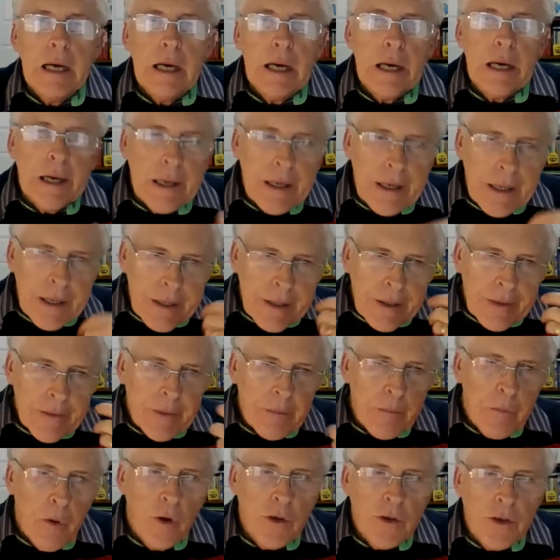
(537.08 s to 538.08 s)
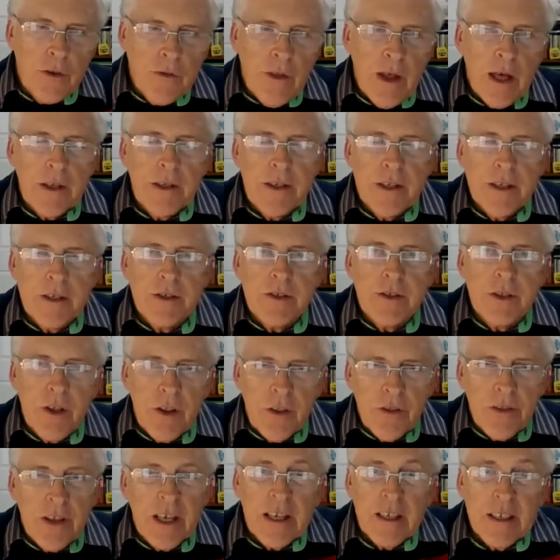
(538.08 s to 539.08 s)
The point of that is that
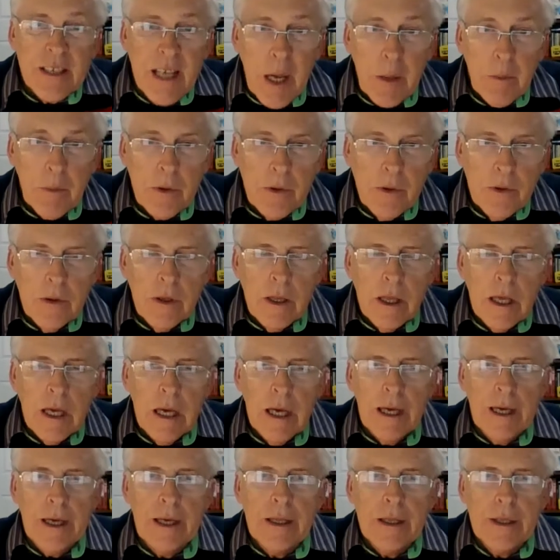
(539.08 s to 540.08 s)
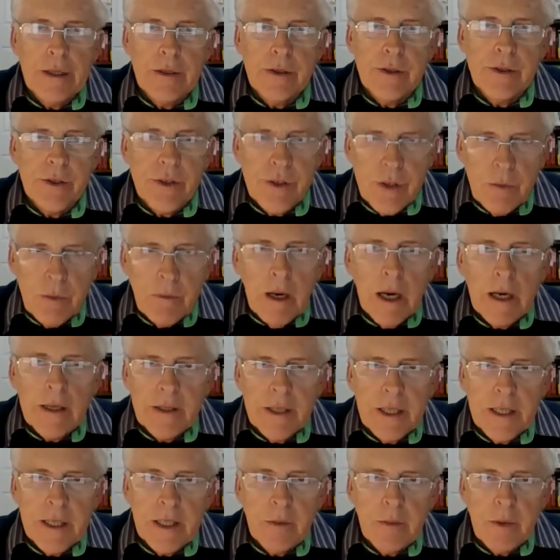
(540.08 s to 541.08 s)
things happen and you might
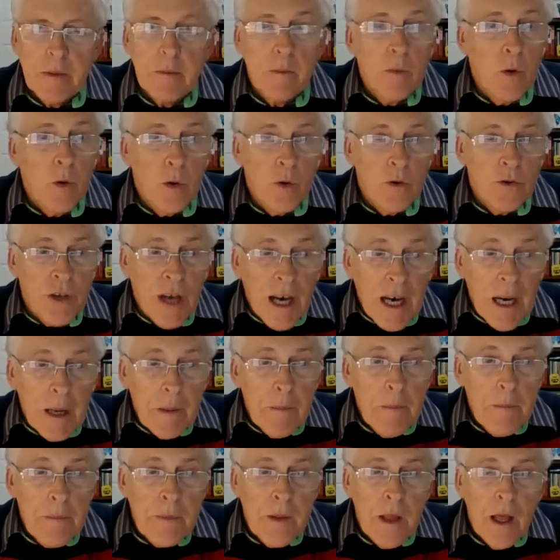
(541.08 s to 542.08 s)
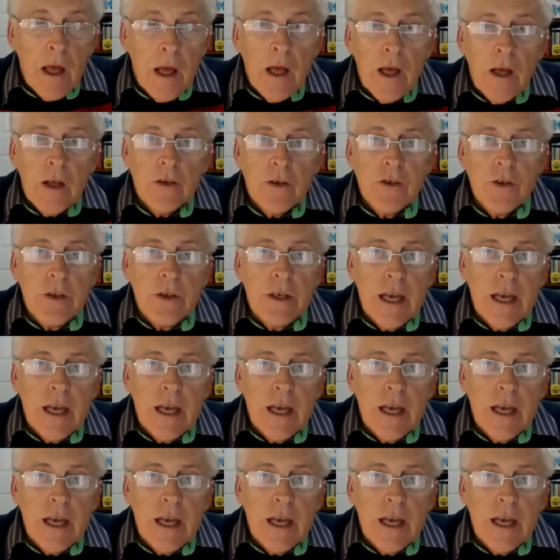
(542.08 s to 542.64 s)
need a bit more time to